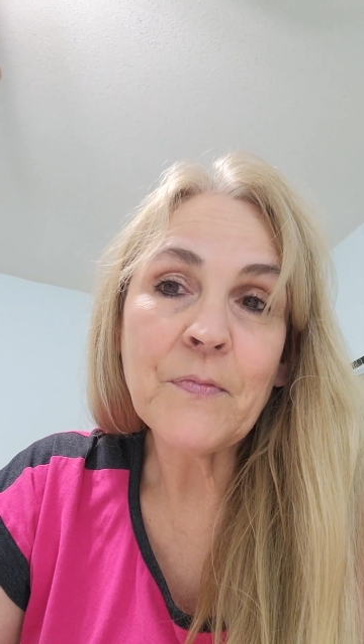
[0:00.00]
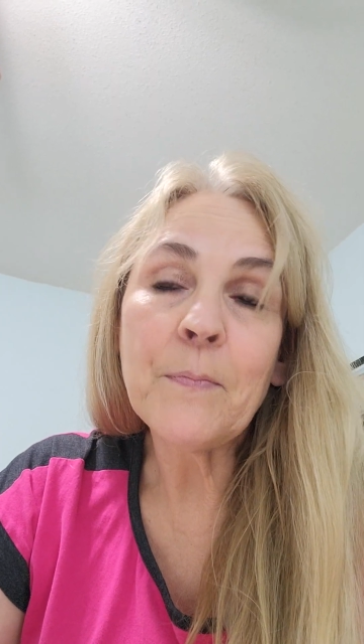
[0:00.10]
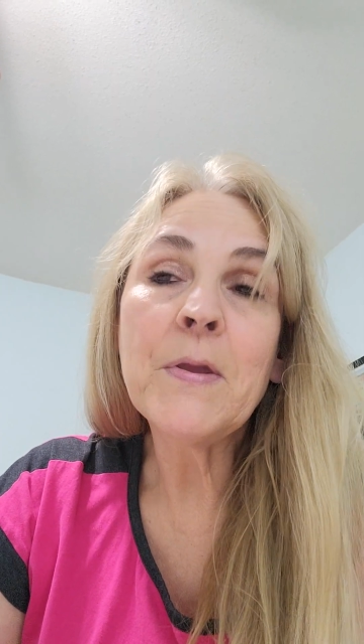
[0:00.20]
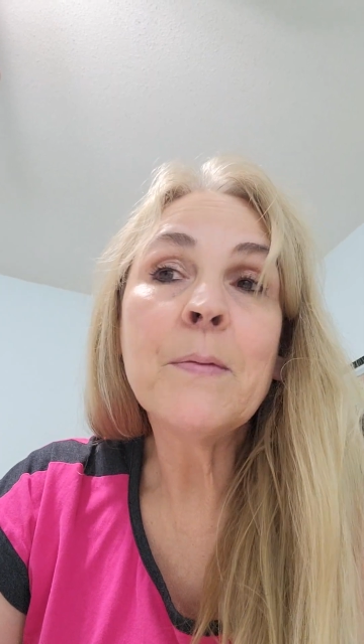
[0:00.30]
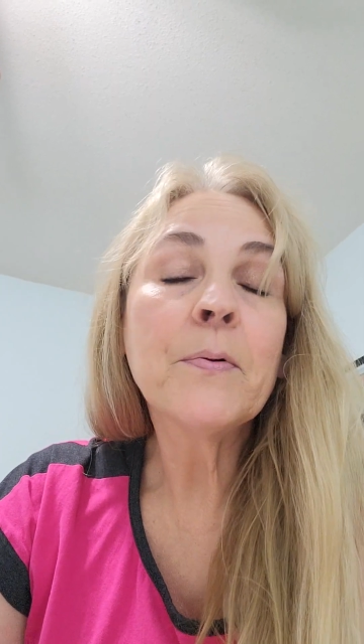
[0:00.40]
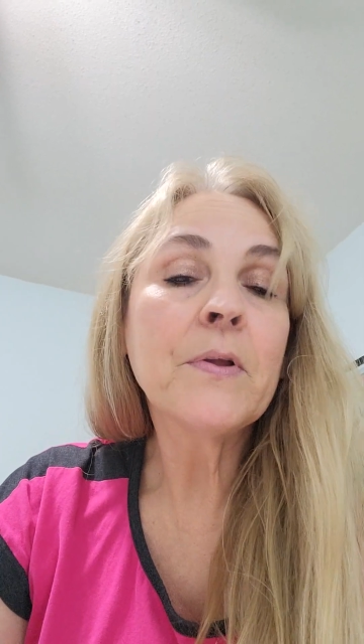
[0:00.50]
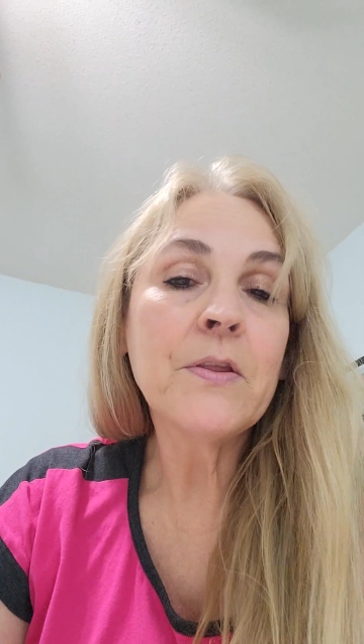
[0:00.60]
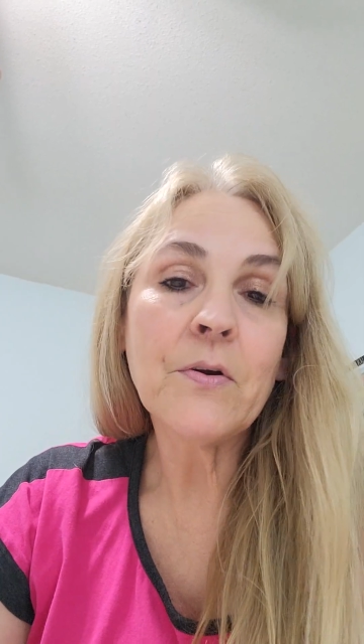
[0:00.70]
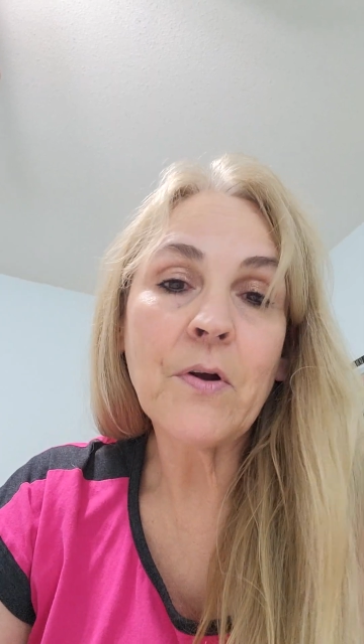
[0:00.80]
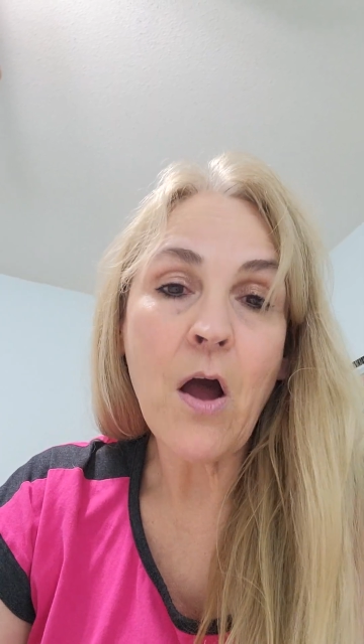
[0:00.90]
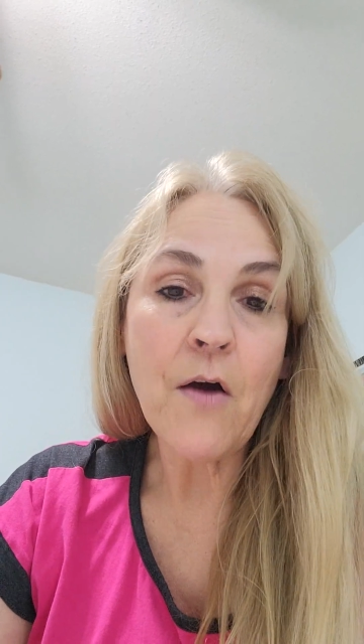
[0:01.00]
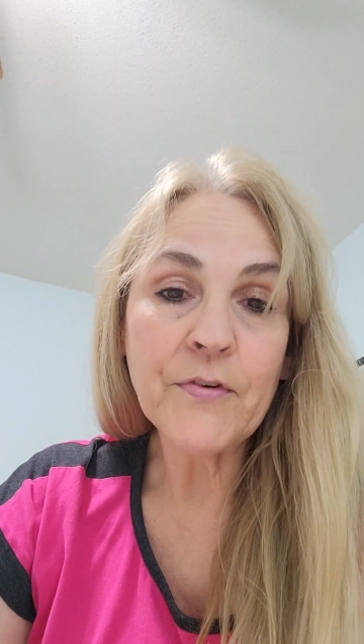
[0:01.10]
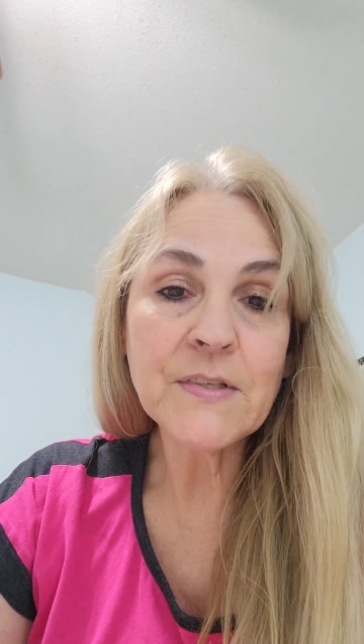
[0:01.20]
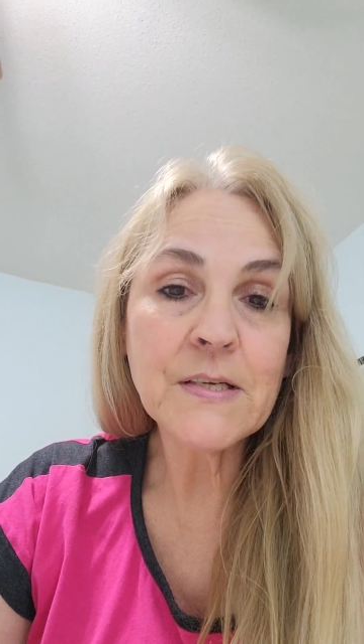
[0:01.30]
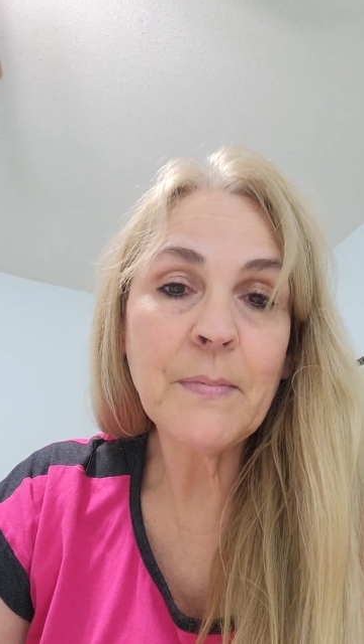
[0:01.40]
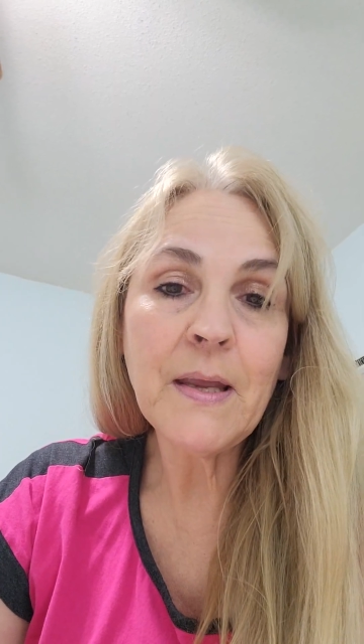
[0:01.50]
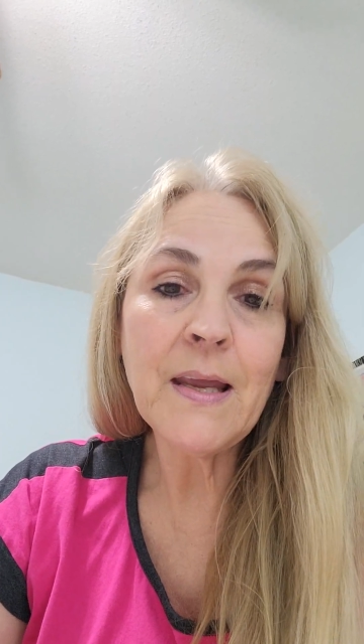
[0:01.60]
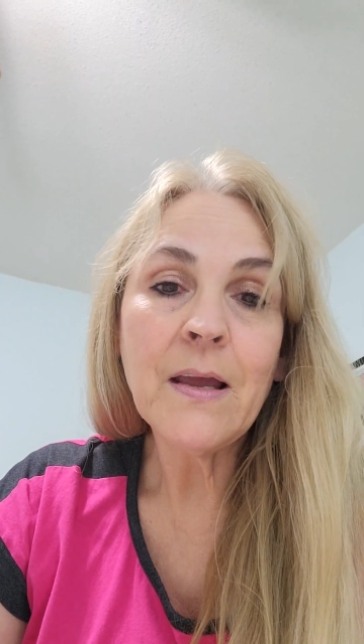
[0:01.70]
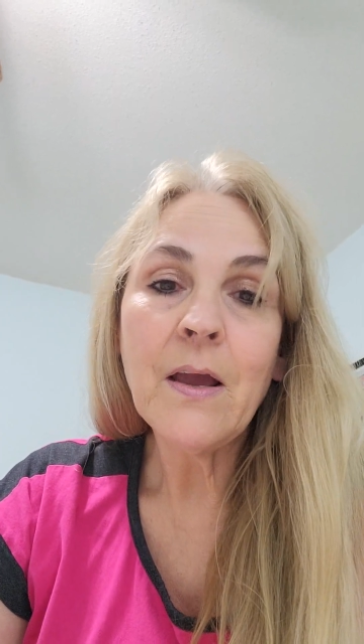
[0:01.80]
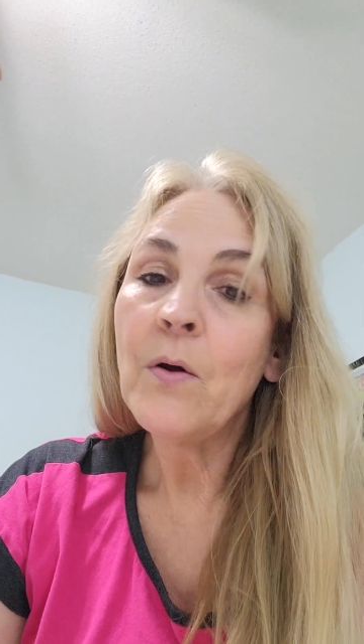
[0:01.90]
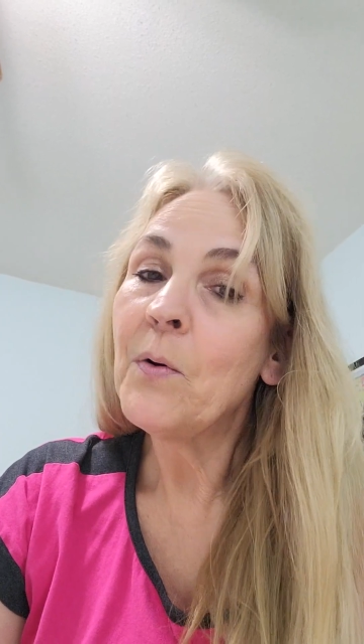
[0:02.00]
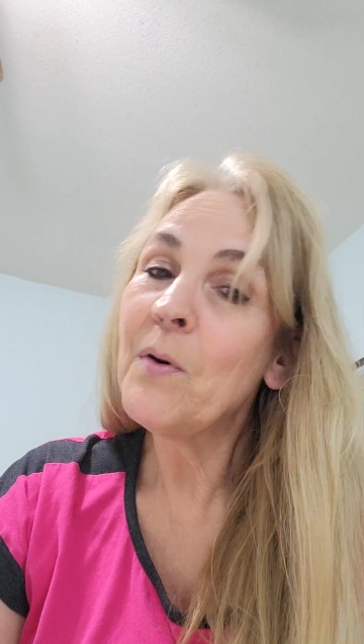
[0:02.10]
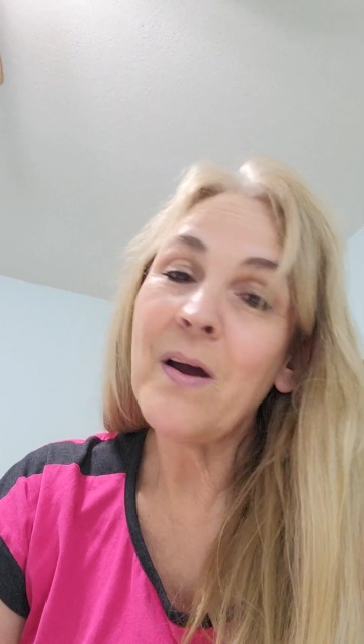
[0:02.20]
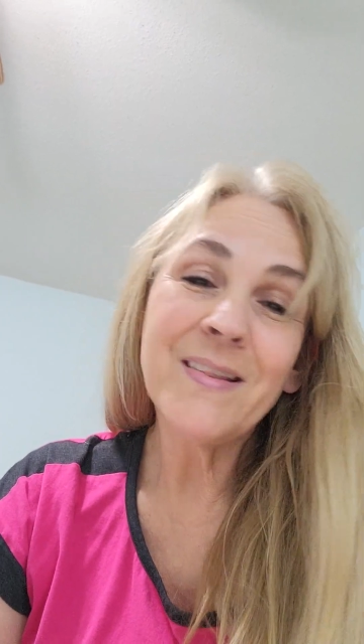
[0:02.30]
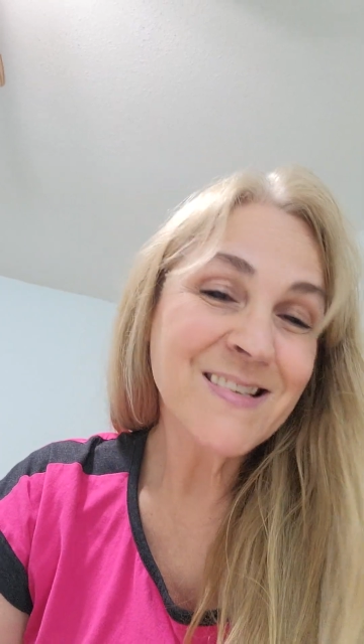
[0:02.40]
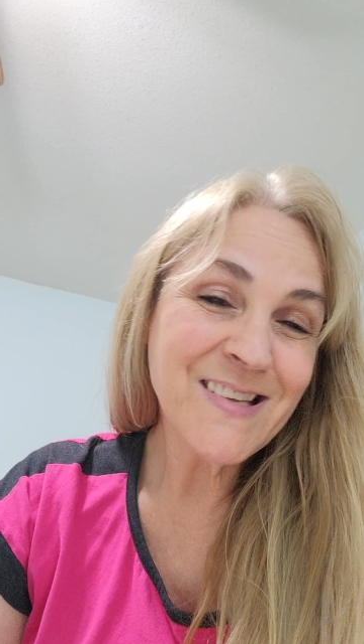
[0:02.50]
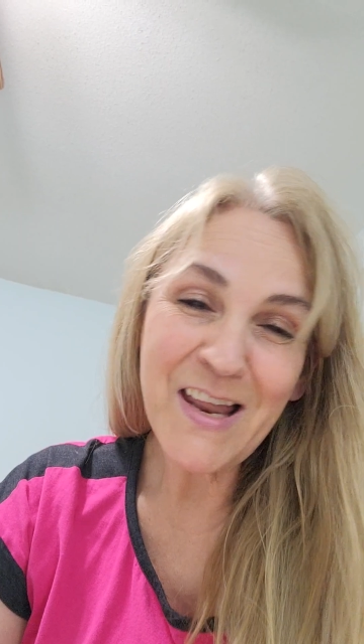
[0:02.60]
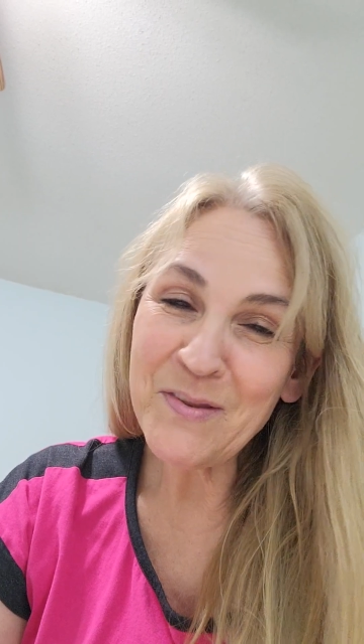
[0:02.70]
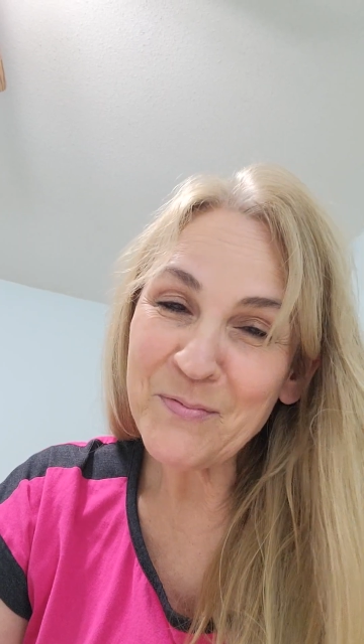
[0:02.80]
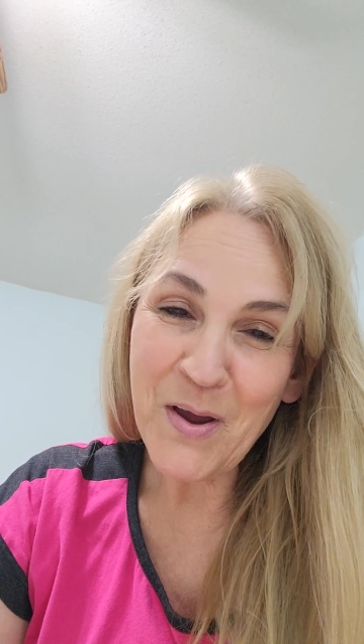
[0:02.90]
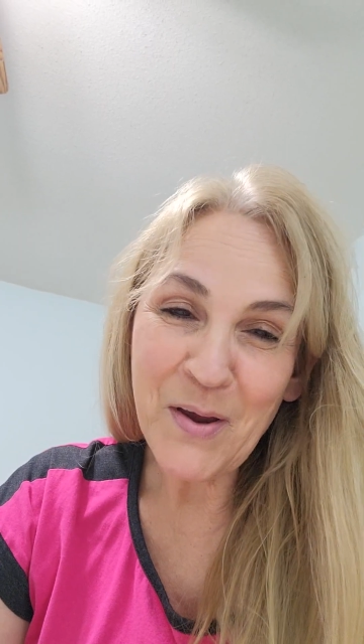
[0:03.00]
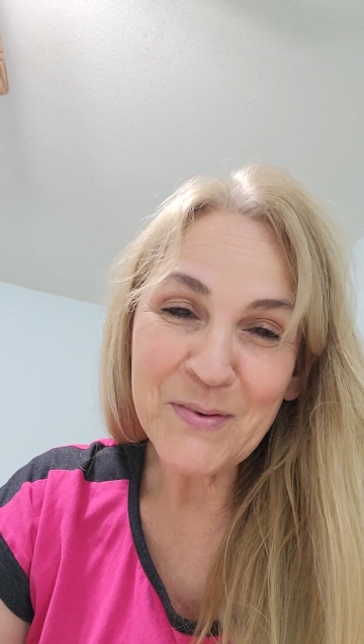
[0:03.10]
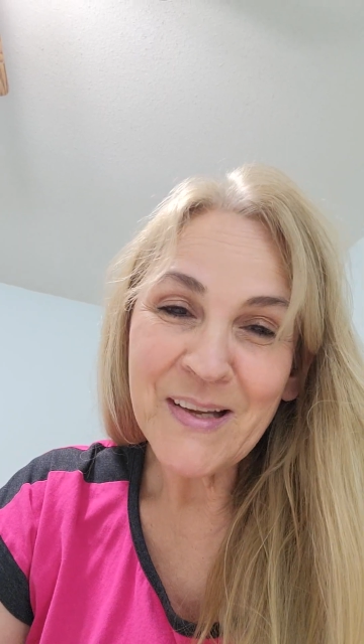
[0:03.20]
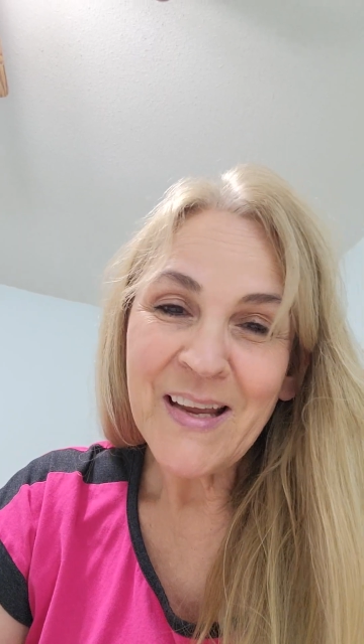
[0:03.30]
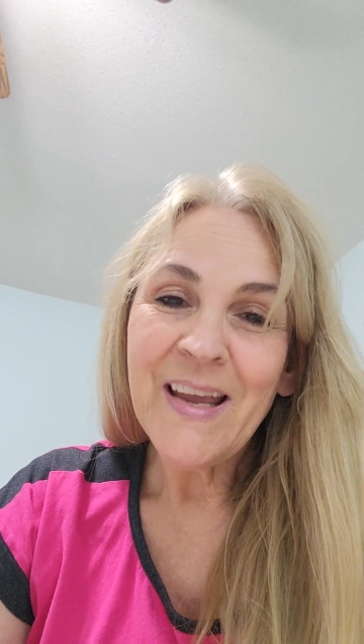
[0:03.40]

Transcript: that people either offer to me or on the side of the road.